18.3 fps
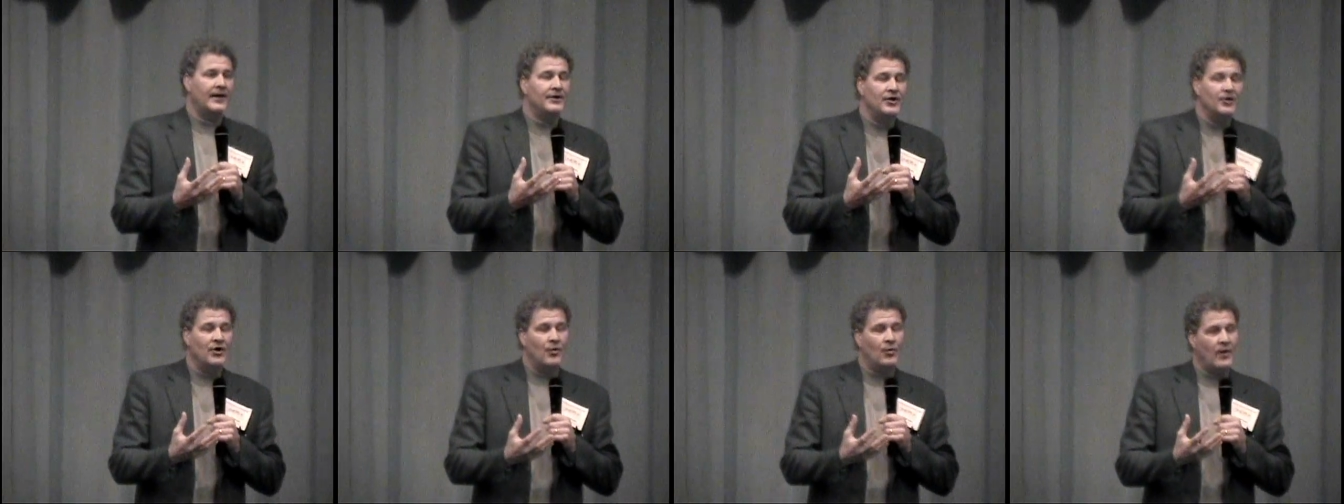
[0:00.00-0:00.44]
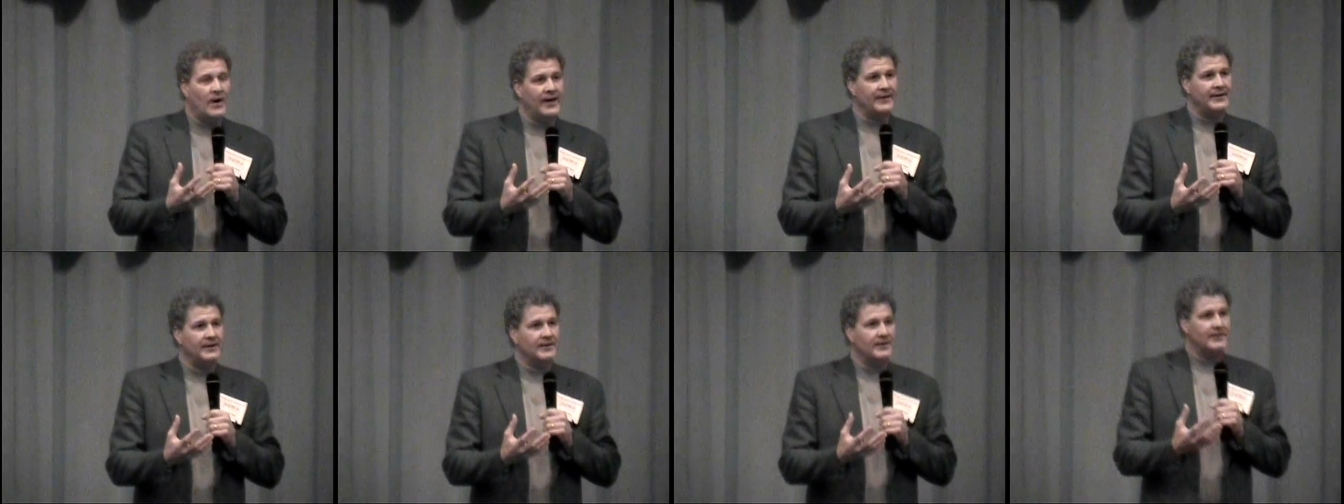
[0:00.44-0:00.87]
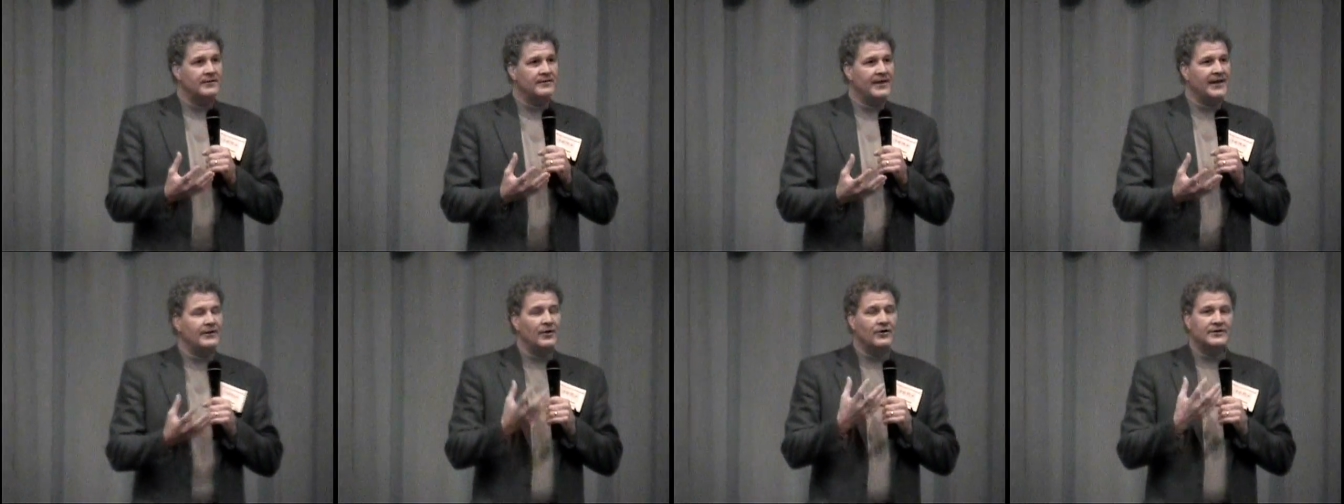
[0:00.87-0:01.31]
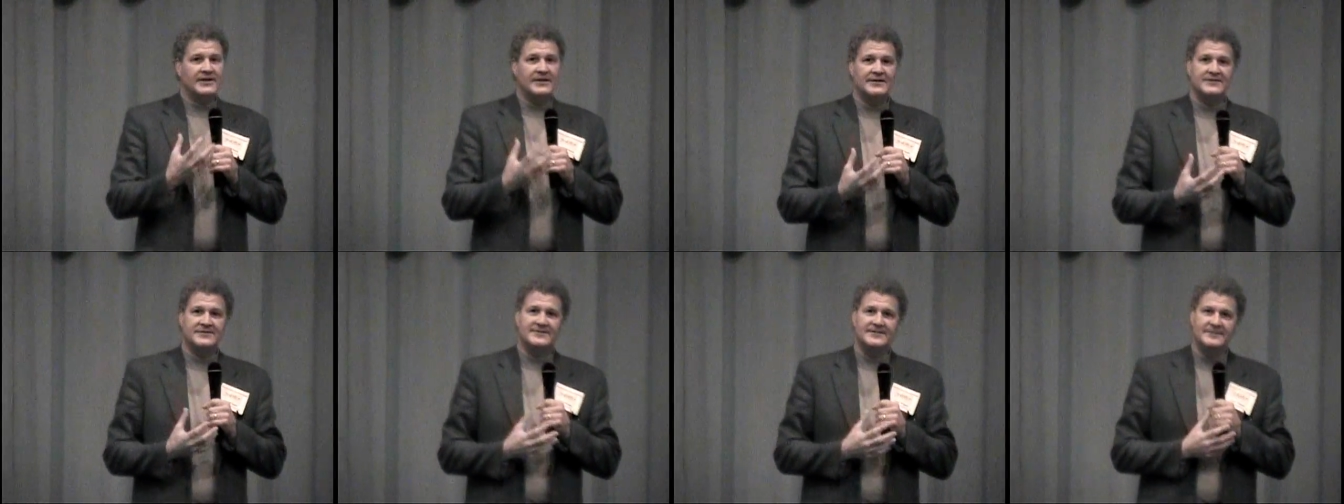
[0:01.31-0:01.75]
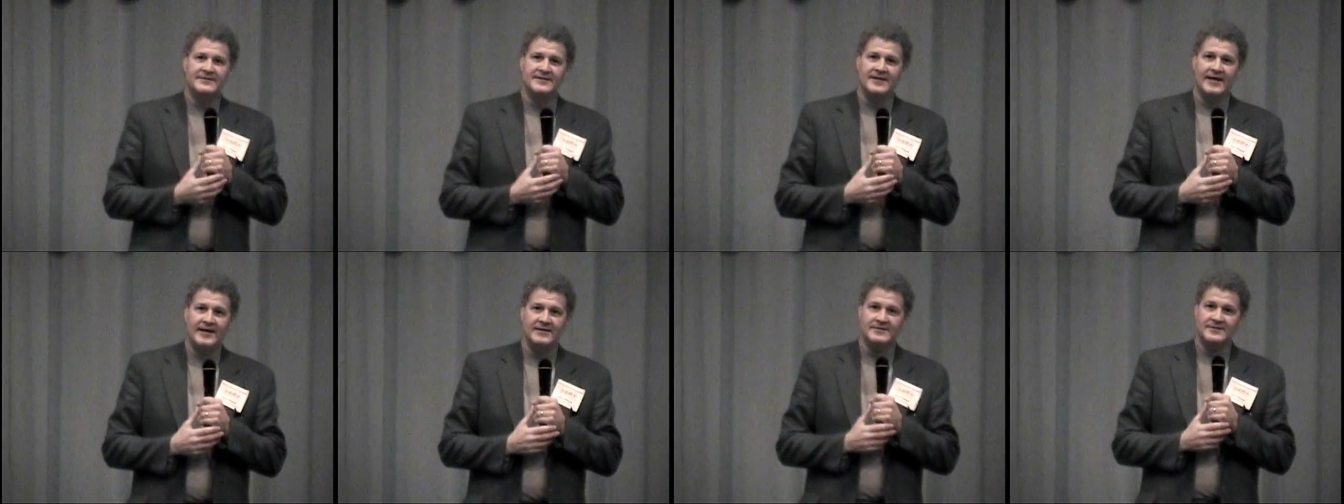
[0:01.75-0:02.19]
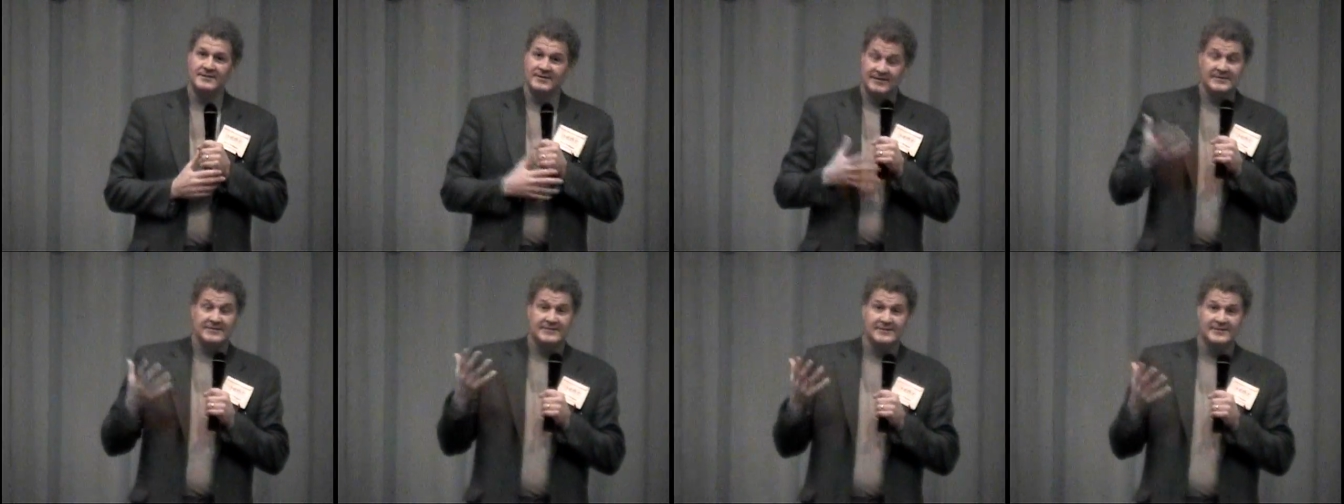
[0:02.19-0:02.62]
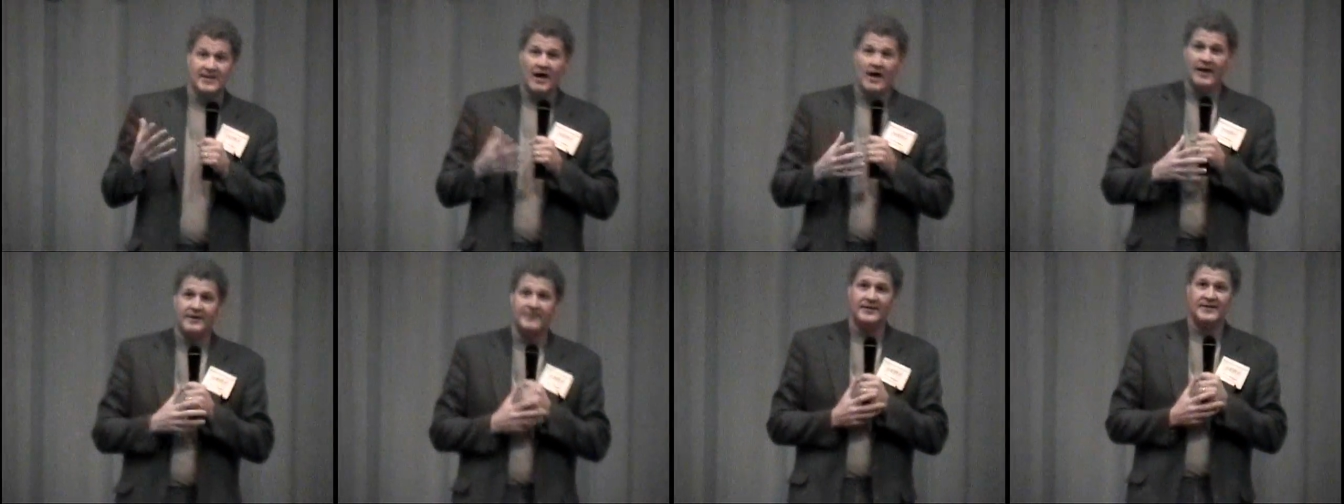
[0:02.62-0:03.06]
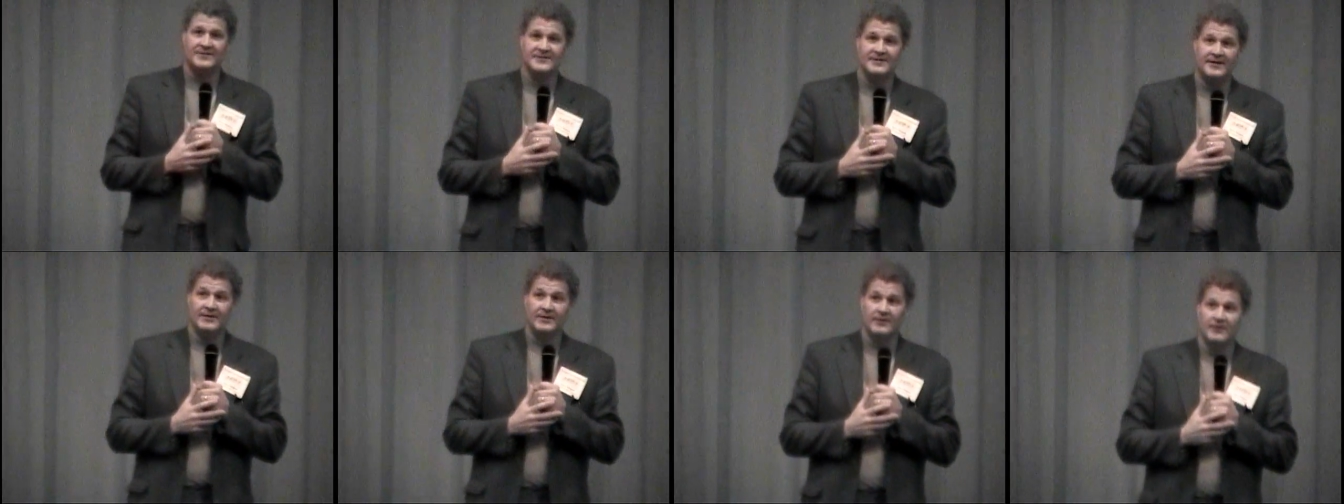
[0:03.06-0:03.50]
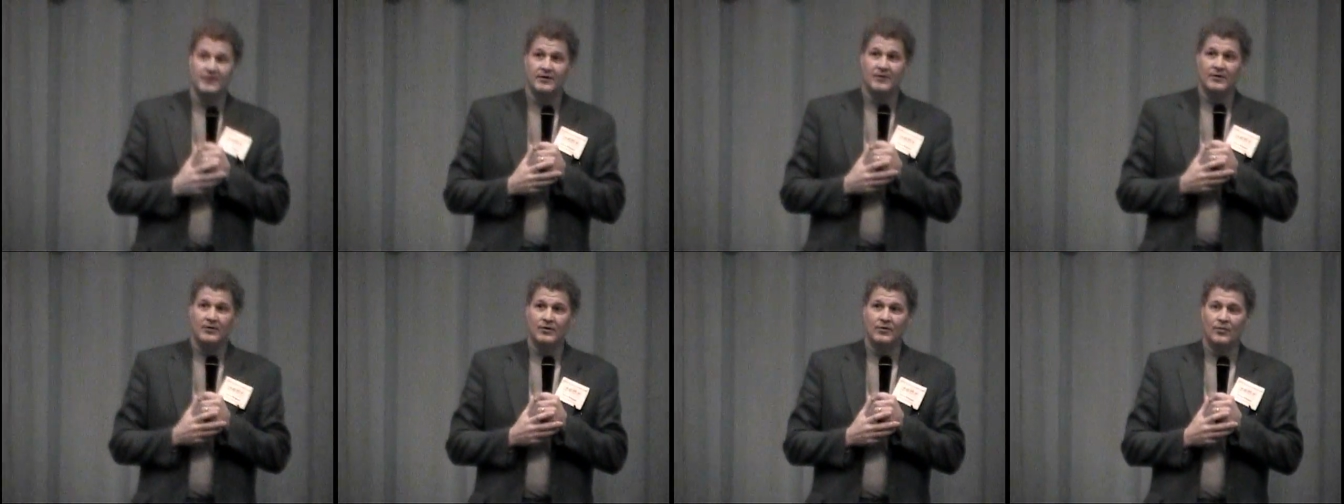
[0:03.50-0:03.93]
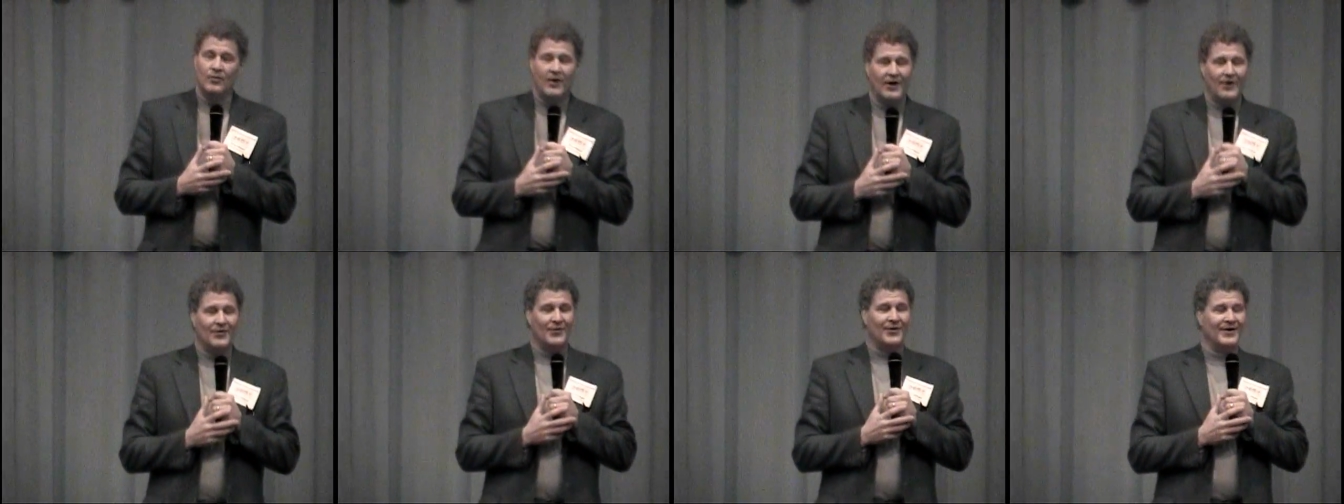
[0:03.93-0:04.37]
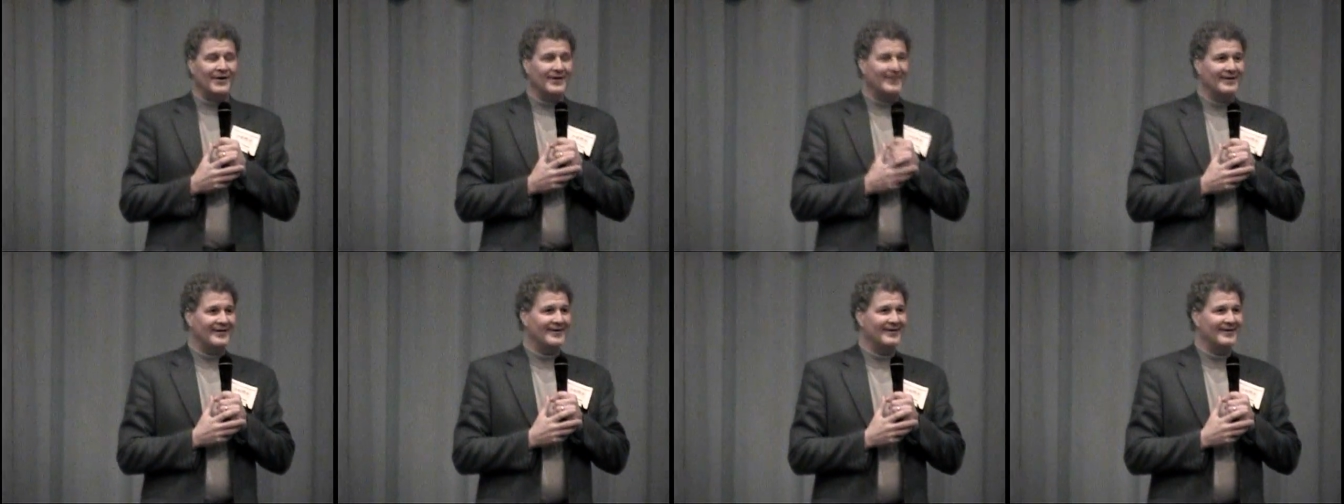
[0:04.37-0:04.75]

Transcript: And you know what? They looked at his design. They said, whoa,